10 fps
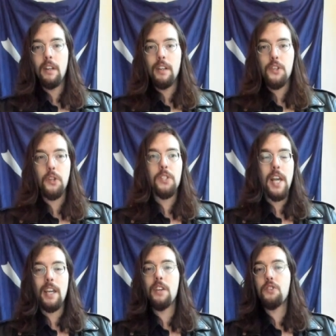She'll
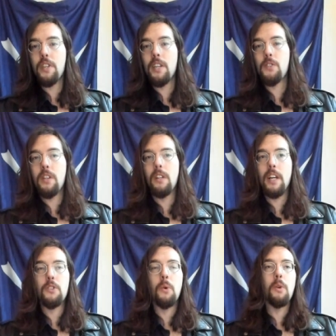take it. She gets the
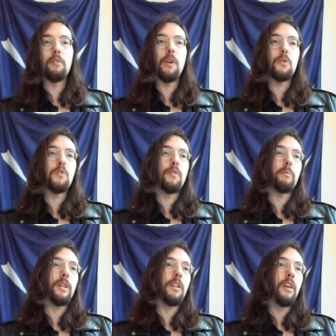electoral votes from
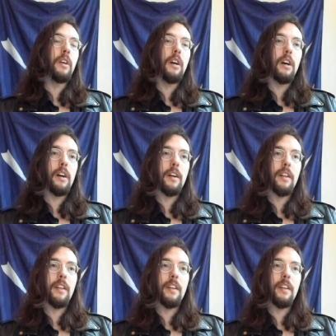it. Uh,